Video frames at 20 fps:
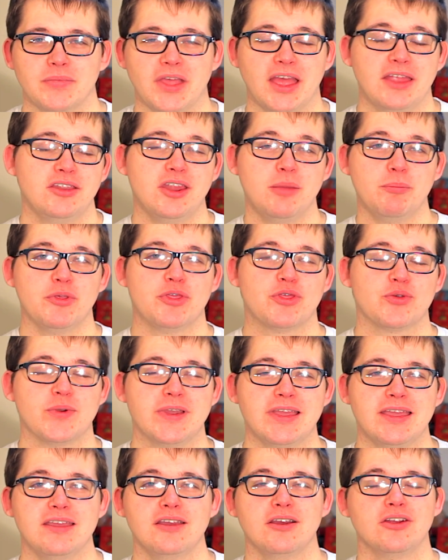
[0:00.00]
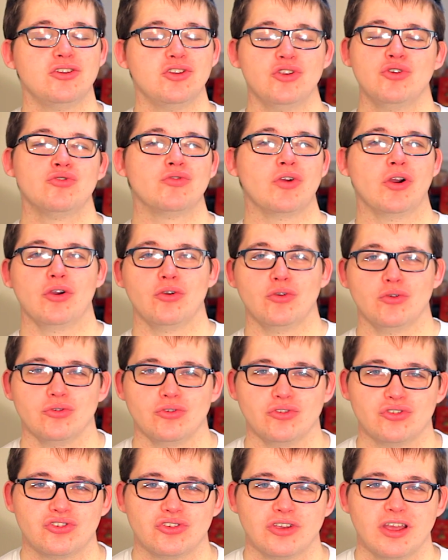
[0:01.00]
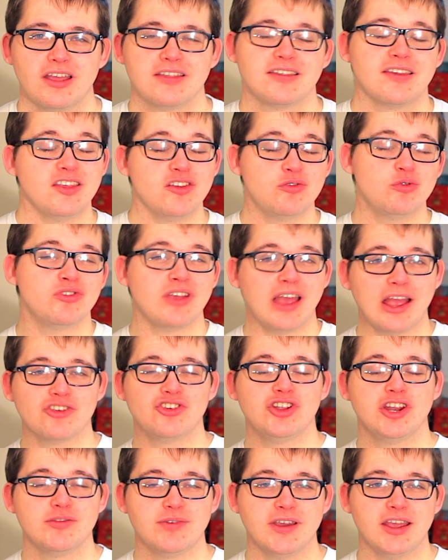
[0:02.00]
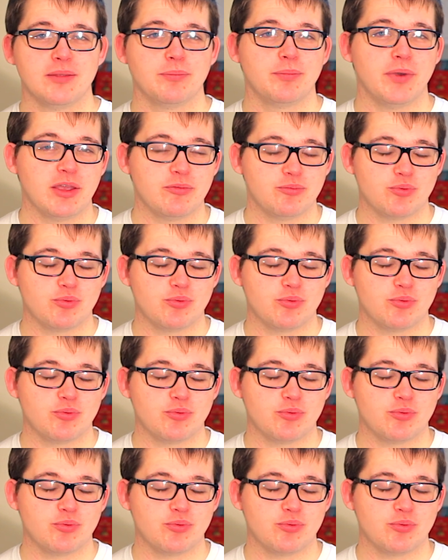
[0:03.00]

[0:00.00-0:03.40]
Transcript: And number three, New Rose. Now this was actually written by